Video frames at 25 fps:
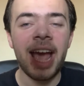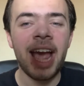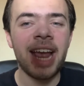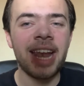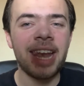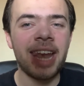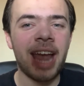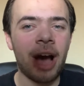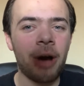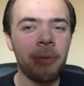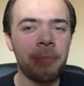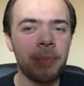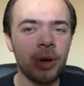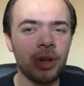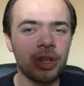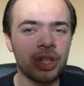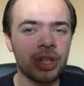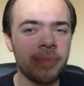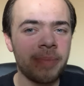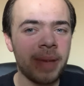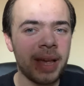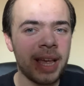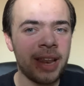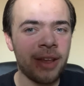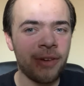it now puts
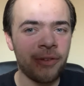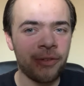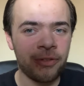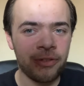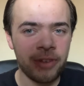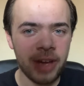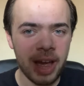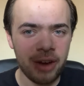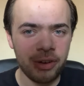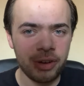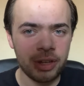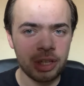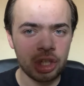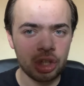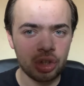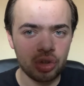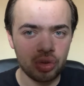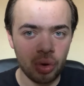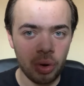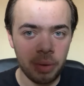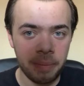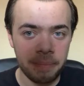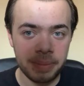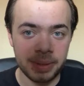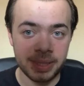them in a very
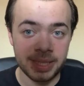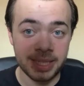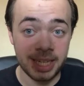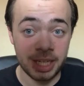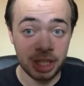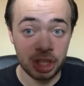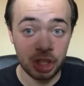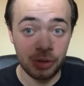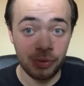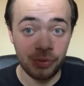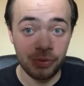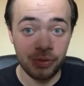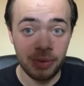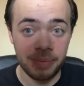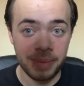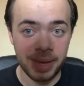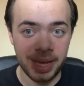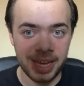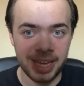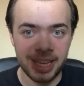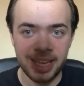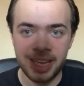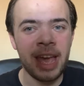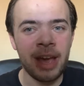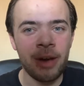strong position for
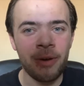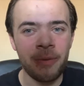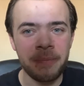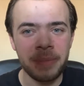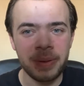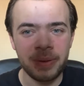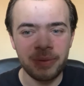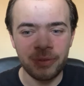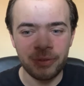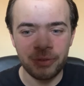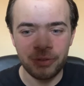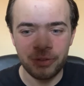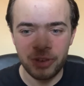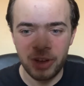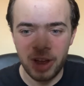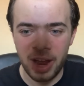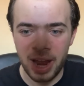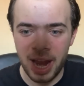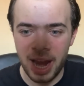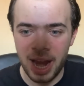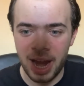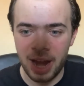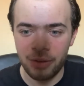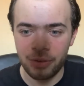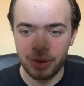me. It will be
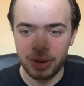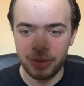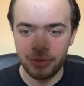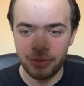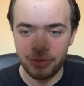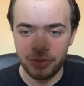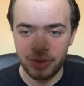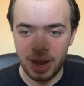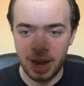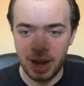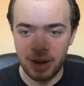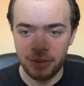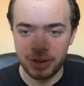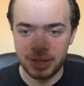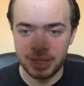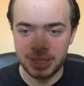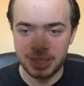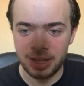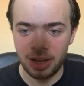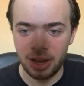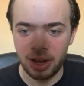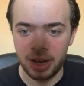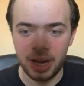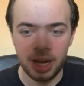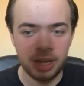very, very
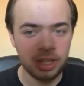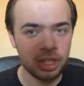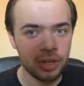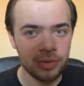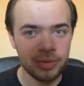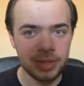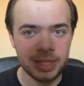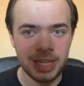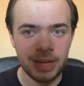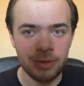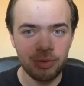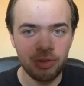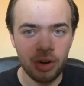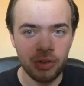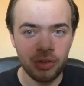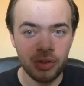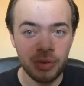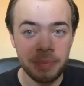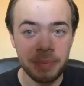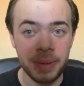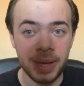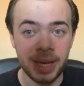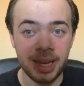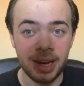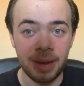tight. I don't see
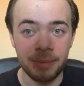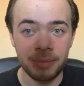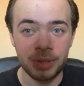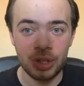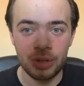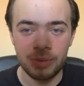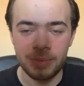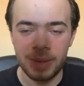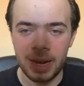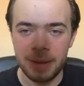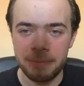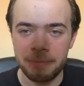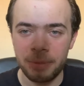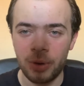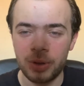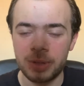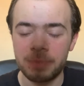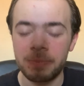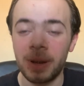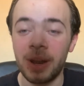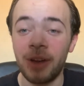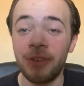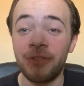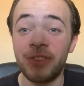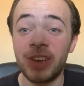Rotherham picking up too many points,
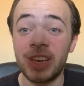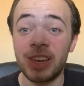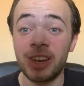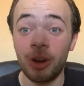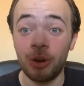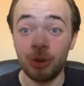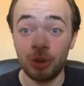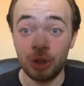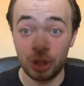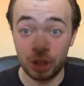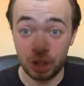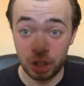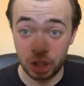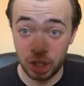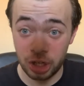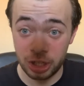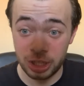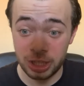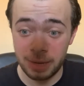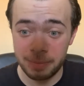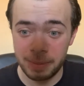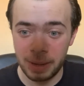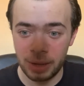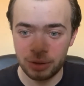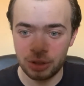but I think they'll
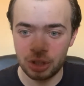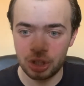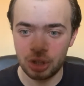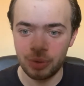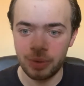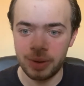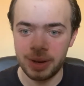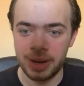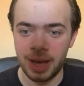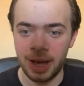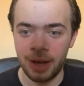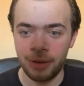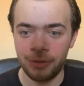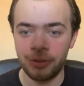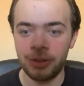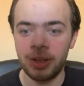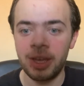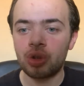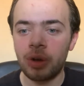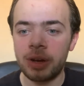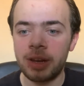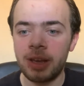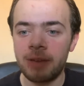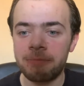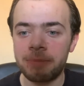just about do enough.
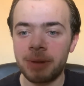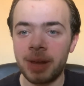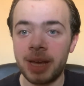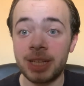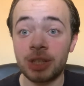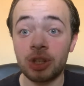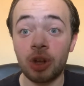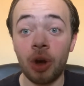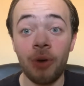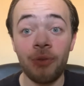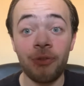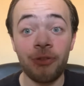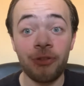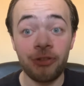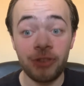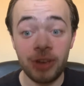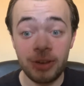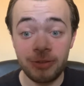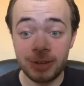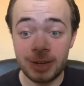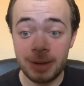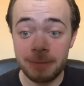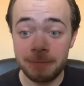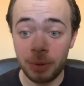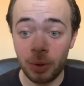20th place on
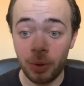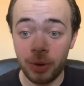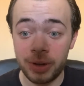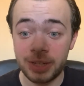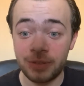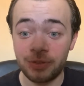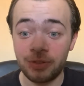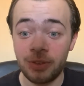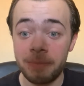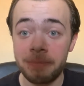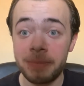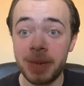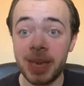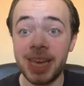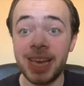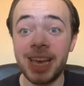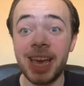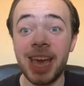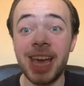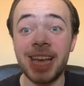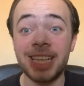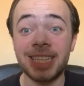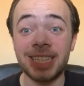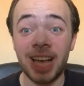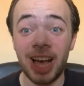50 points for
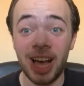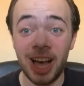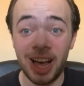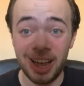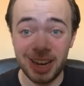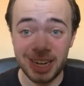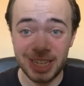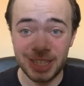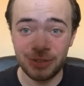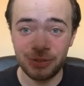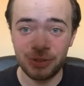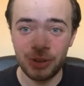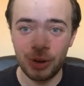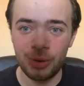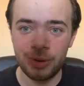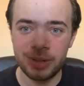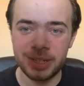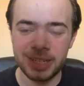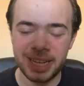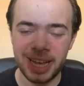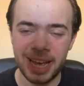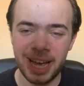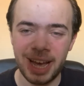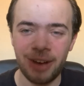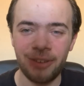me is
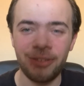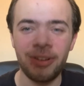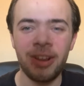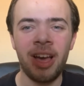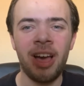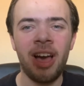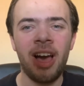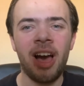Huddersfield Town.